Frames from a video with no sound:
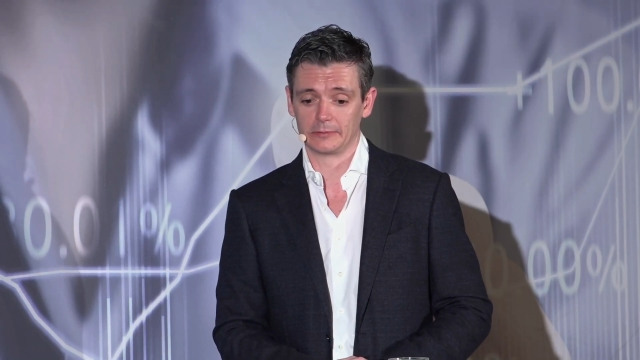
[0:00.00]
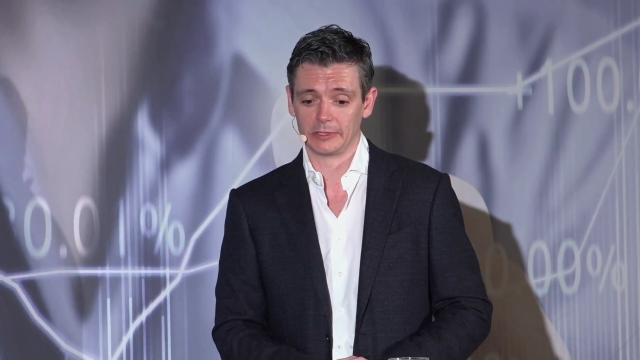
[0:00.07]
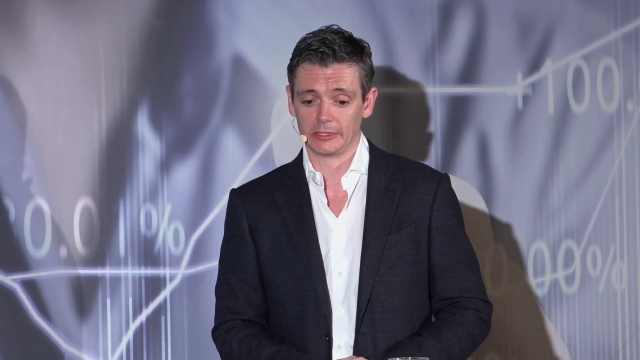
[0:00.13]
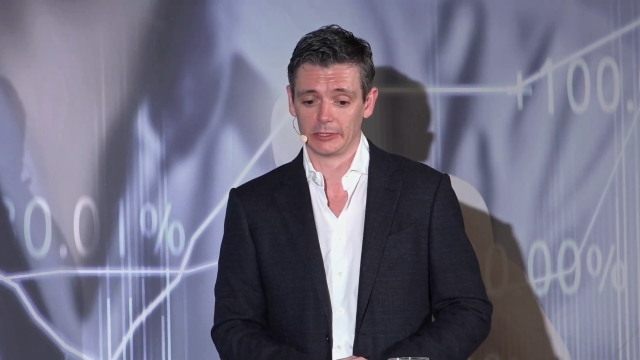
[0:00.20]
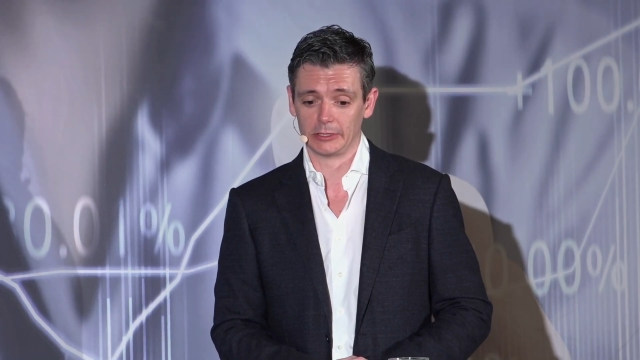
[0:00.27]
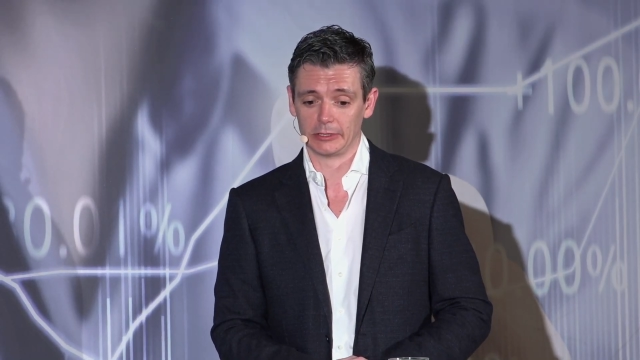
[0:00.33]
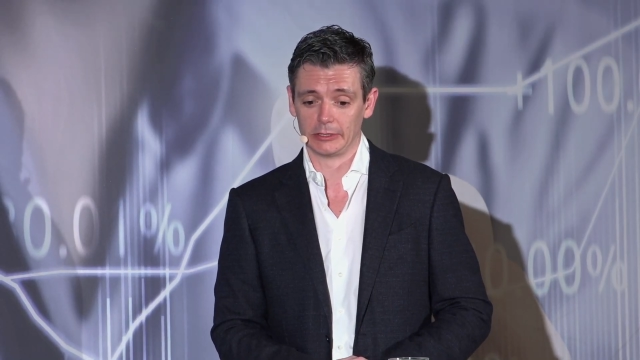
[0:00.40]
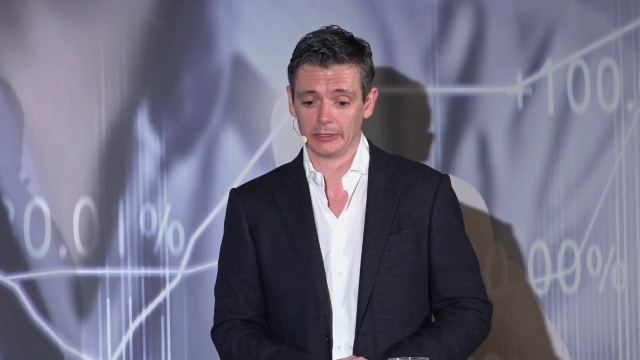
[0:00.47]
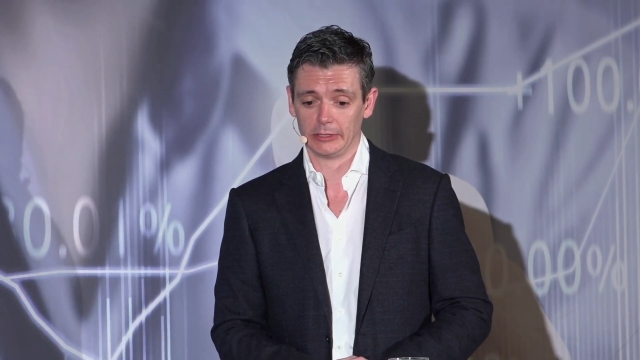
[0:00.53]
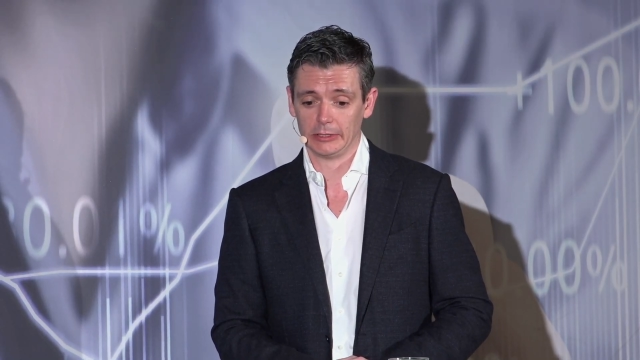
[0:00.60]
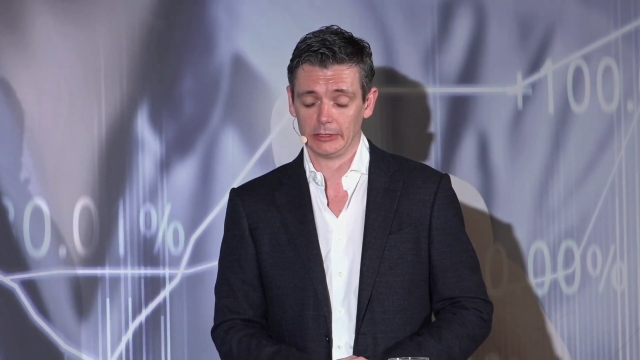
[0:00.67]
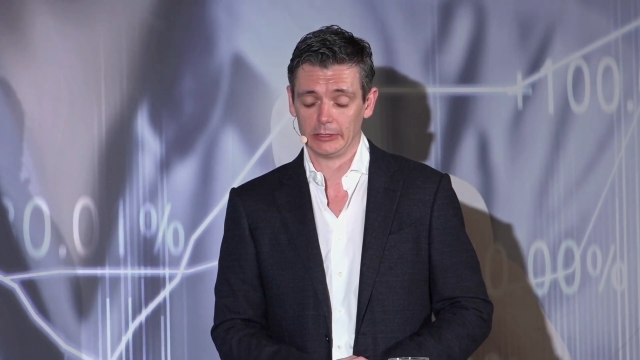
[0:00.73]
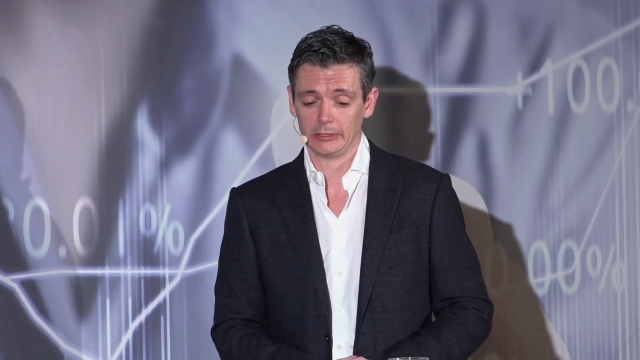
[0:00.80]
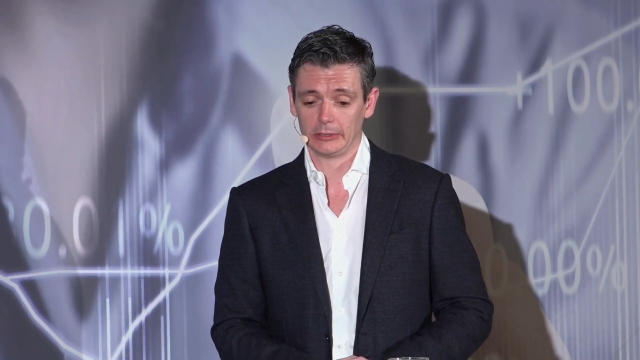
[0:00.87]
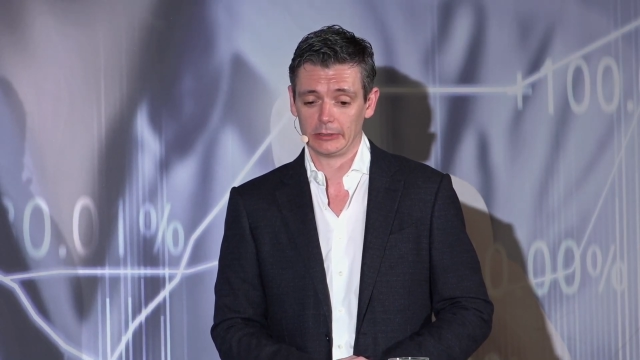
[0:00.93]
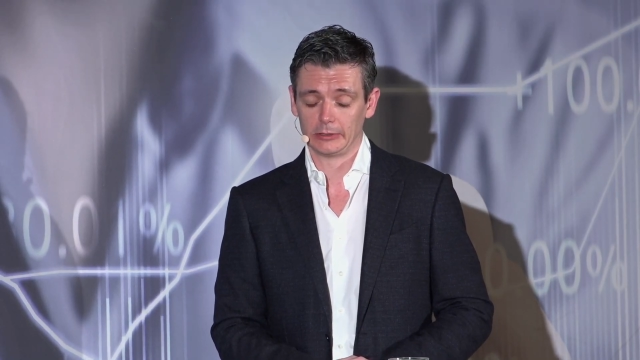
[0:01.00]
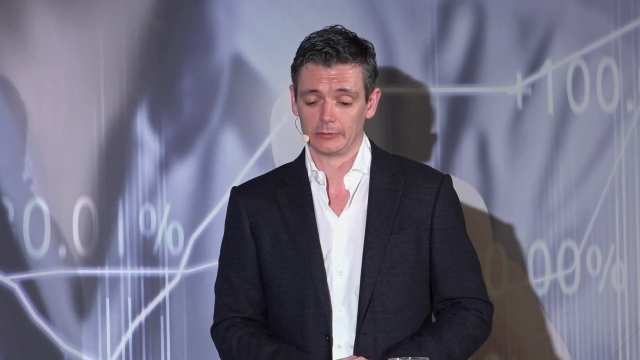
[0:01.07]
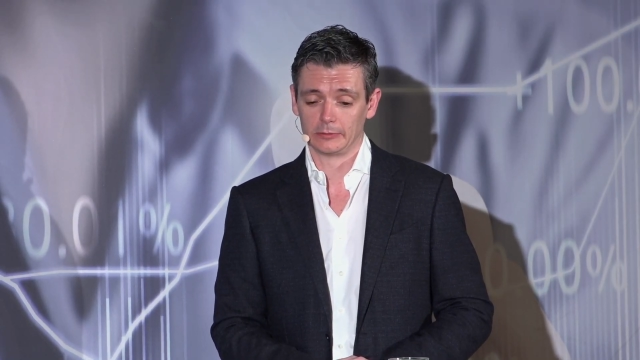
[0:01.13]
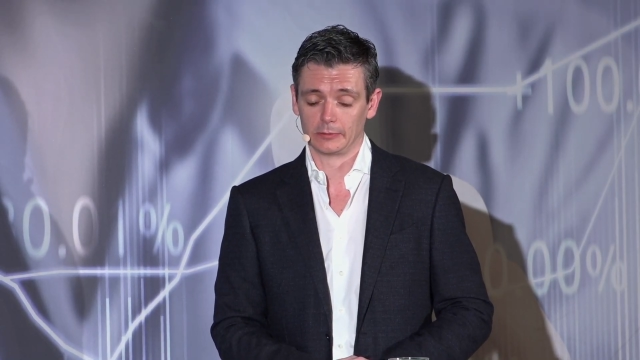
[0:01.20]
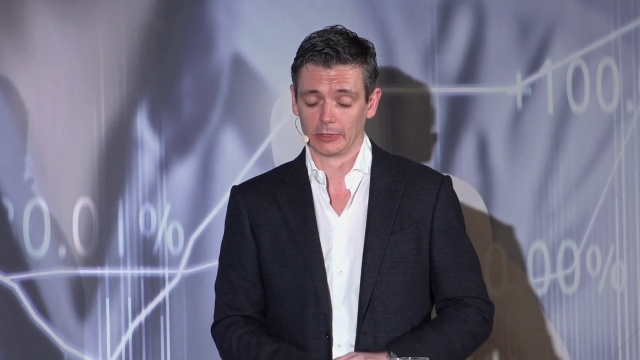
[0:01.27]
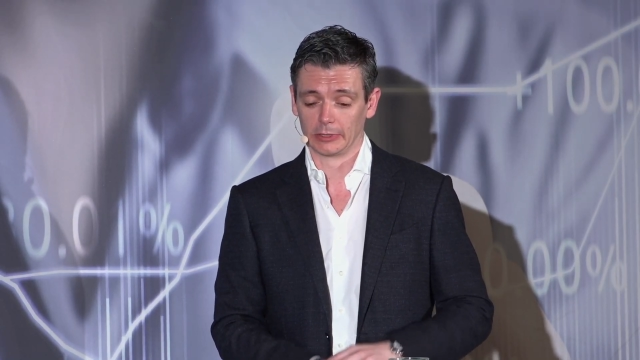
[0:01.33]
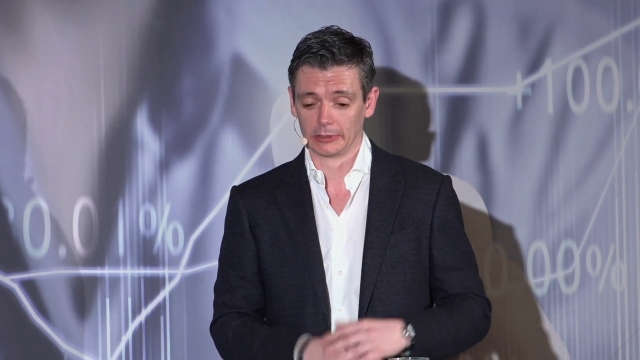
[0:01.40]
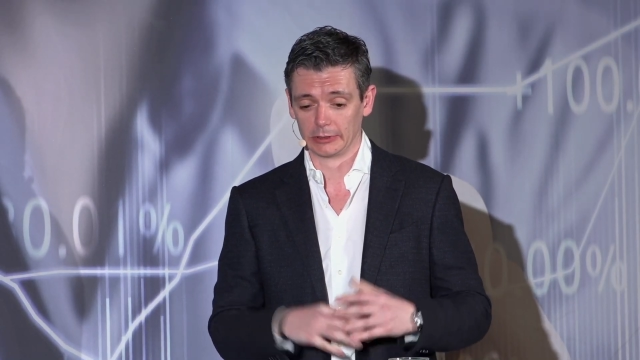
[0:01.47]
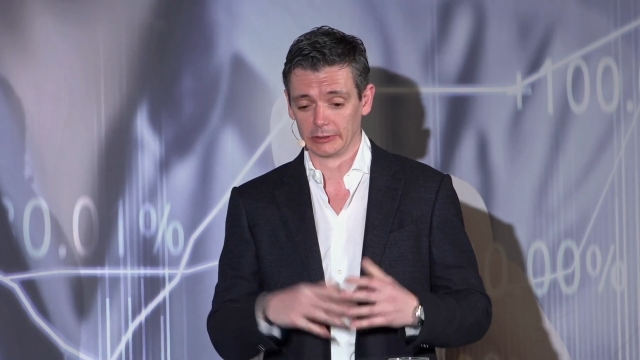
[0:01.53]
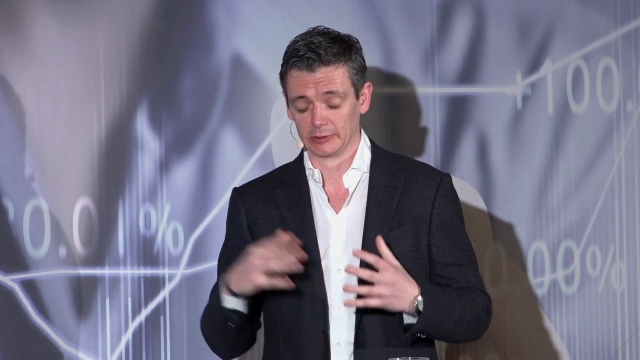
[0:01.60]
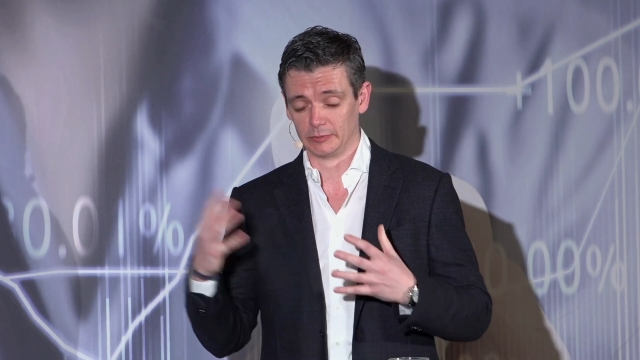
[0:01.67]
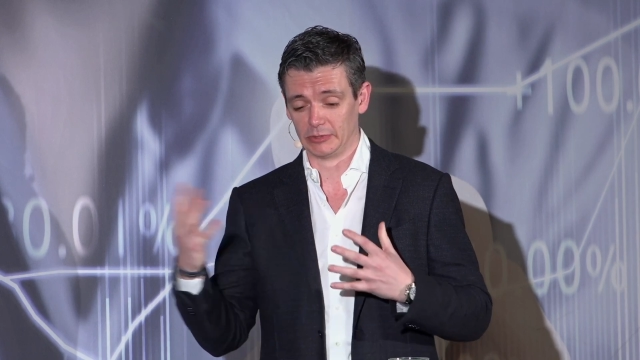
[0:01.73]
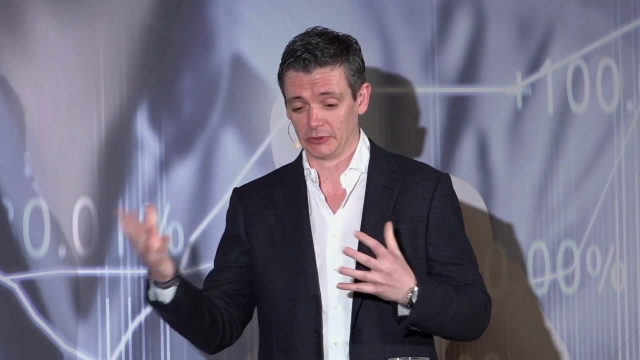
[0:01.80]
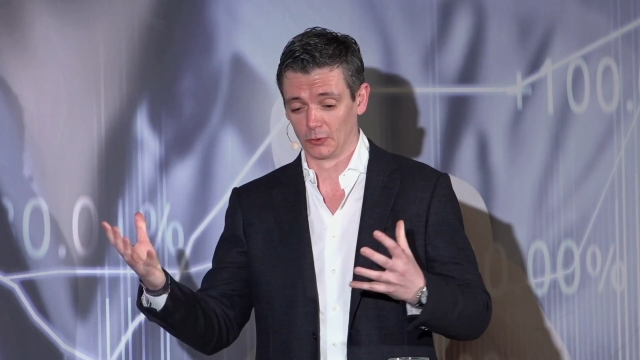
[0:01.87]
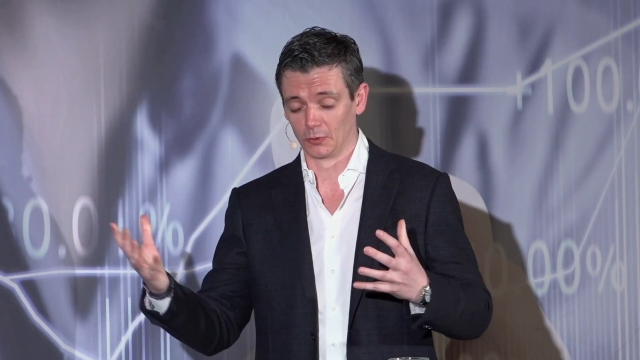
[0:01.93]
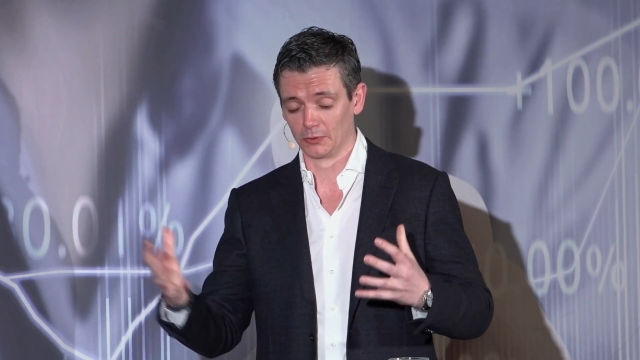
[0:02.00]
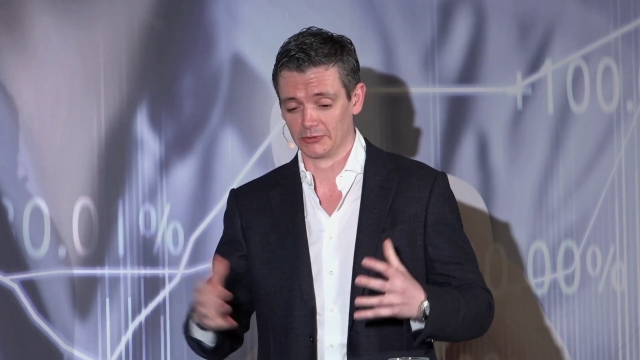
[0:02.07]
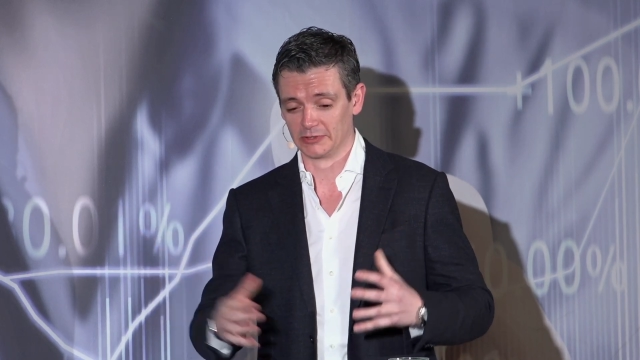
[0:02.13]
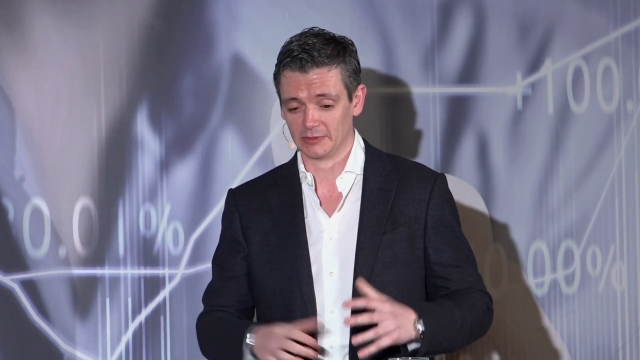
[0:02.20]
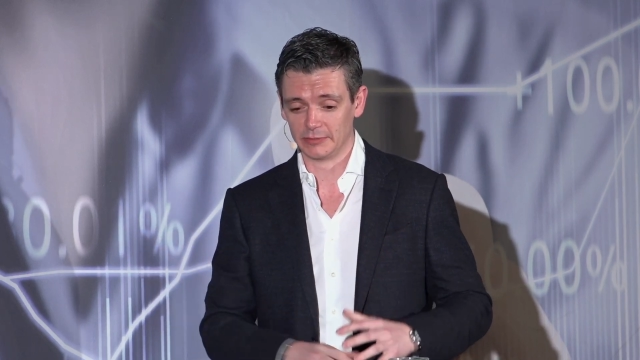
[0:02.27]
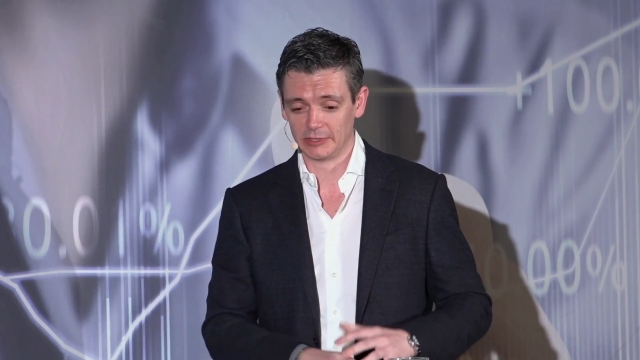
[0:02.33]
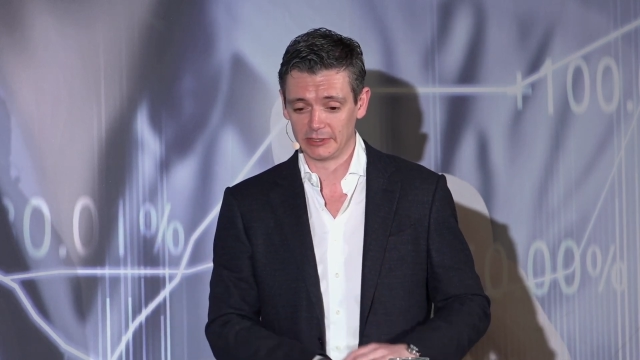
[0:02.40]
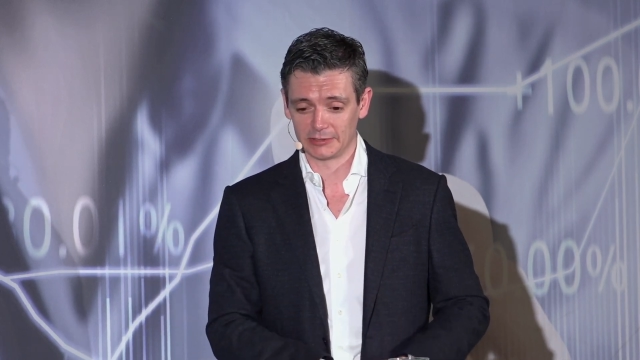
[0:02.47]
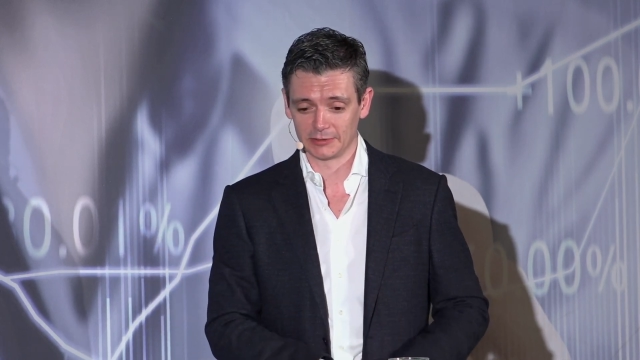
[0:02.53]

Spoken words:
he's a bit older than me,